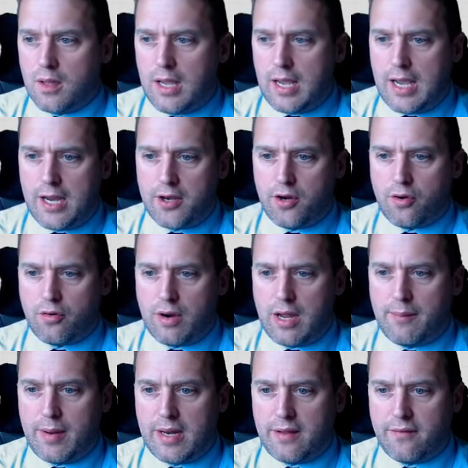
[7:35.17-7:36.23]
and you
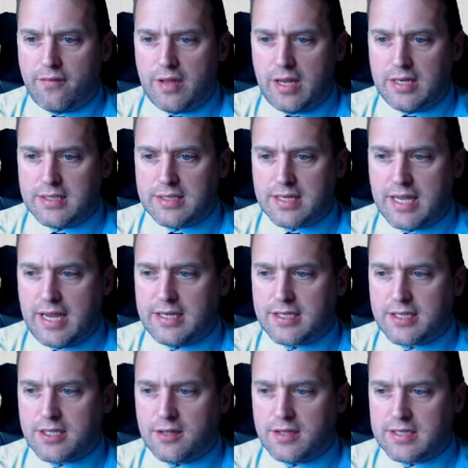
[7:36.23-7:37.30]
grab any of these gates,
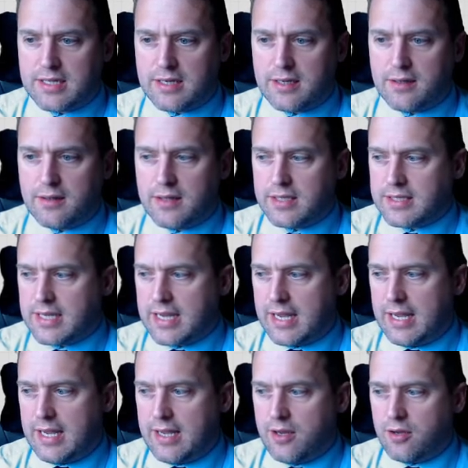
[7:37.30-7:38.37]
so this, this gate
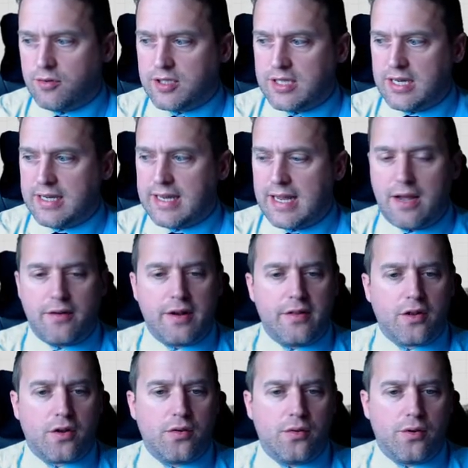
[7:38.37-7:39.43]
here, you'll see down in
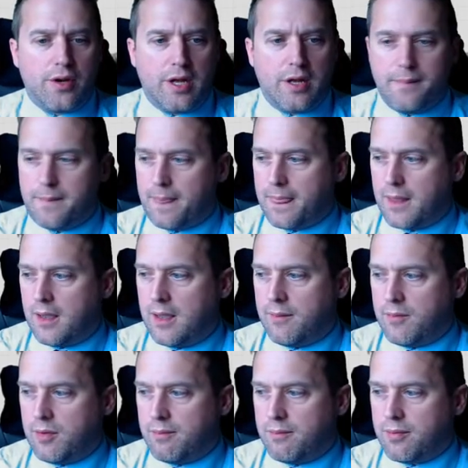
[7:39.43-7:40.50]
the corner, um,
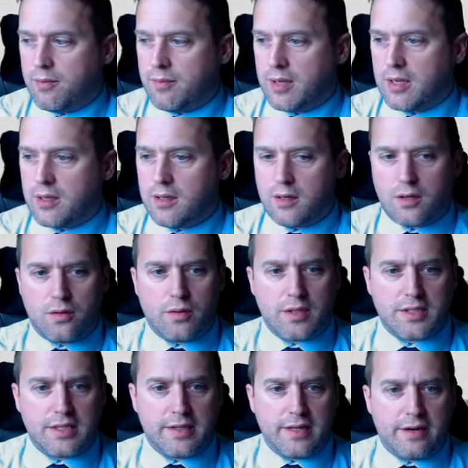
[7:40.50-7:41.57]
you probably can't quite
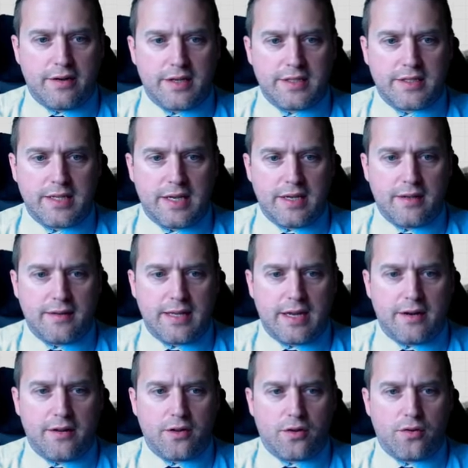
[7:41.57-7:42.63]
see, there it is there, down
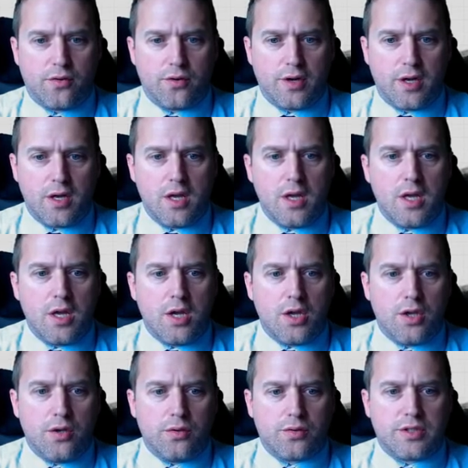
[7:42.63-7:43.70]
in the corner,
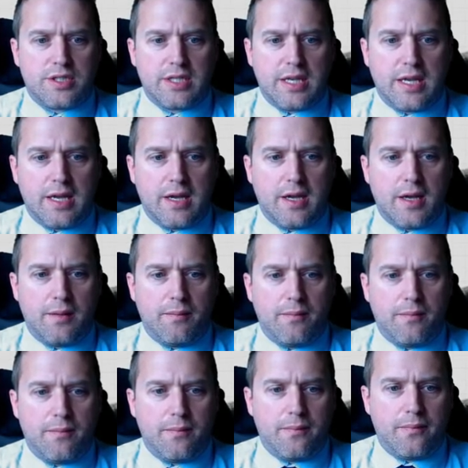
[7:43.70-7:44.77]
you'll see um,
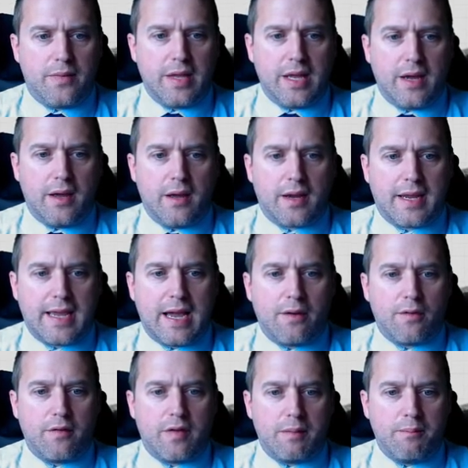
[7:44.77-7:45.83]
the uh,
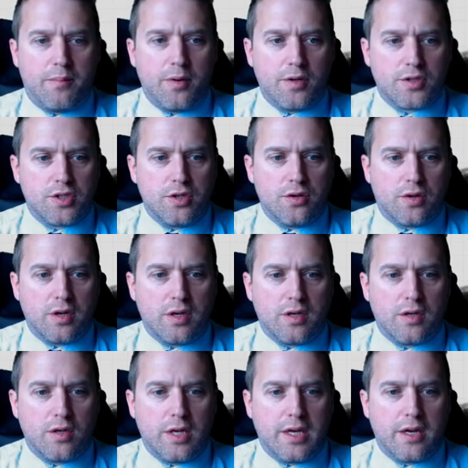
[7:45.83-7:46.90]
count of inputs and you can
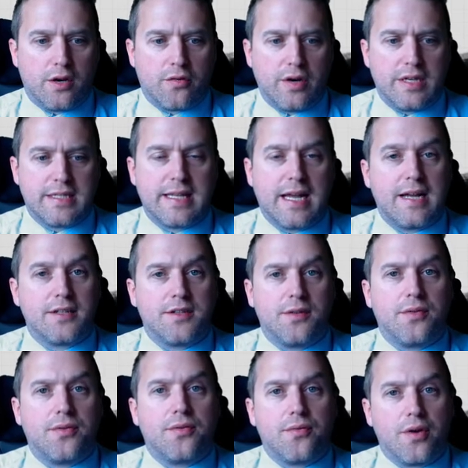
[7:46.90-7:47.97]
increase that to
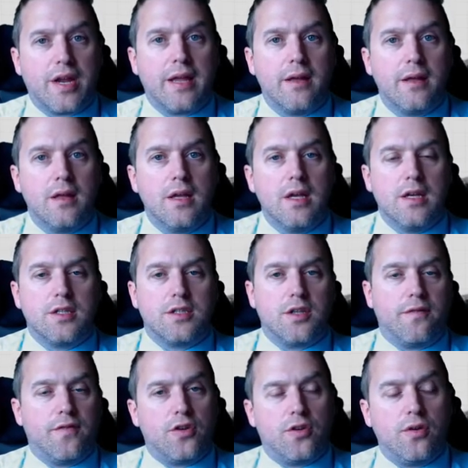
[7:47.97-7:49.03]
three. So
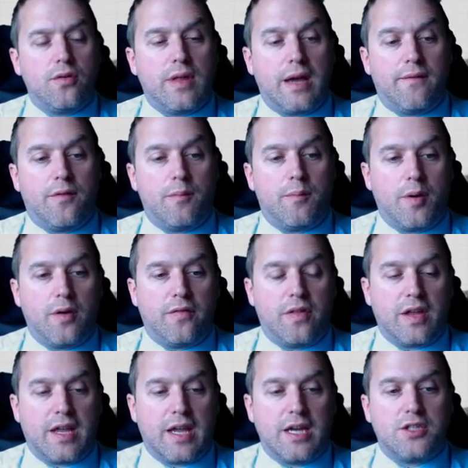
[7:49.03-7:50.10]
if you do that for both the
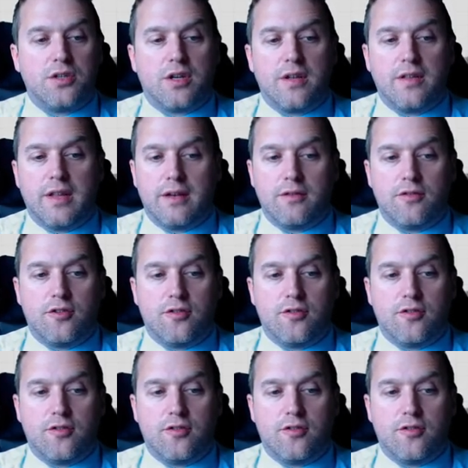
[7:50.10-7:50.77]
gates, you can then